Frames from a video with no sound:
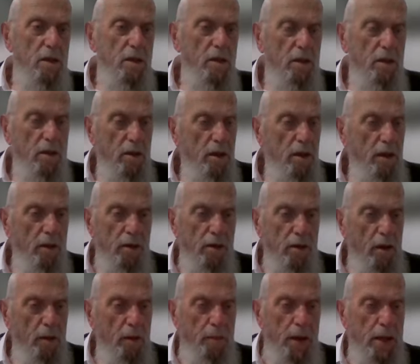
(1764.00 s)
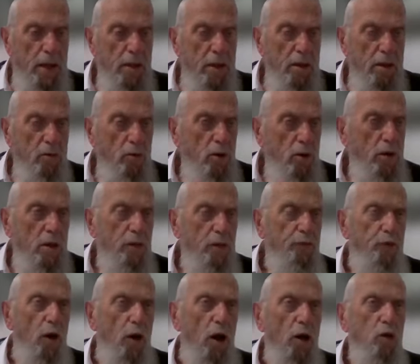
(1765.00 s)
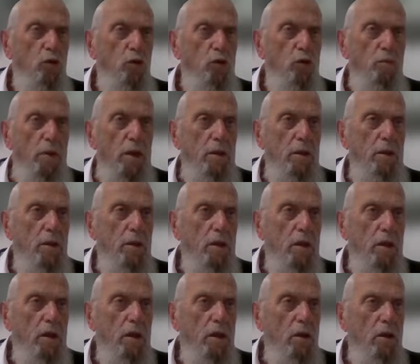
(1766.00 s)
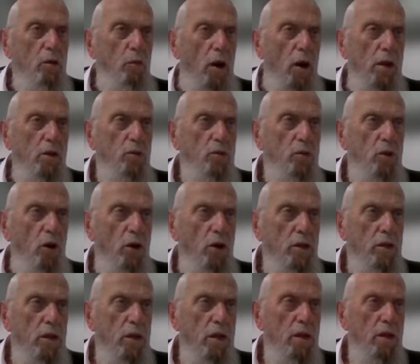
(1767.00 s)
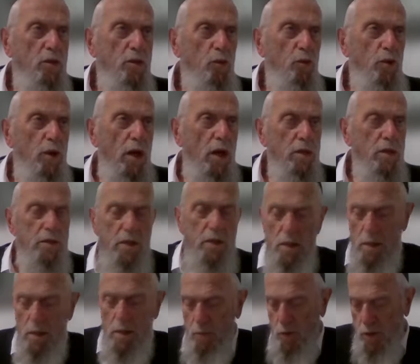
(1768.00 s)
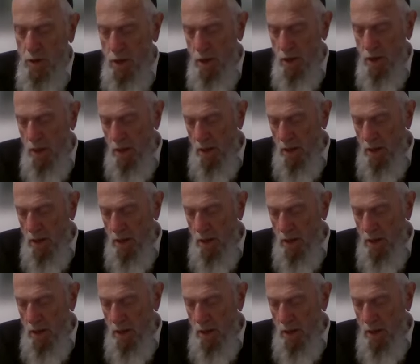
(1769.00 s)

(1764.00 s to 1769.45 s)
Eh, eh, but if you are a good man, why are you going eh, to curse anybody?